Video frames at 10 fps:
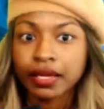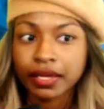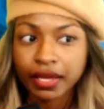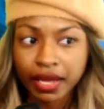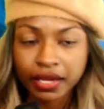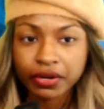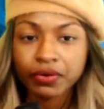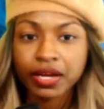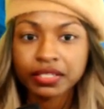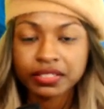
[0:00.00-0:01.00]

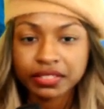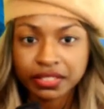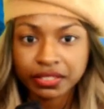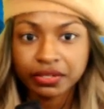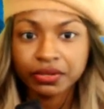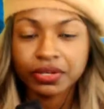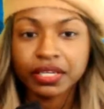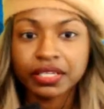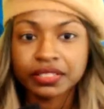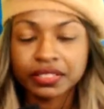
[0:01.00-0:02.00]
Kakarot still
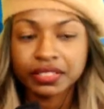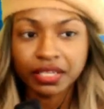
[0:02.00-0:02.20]
is a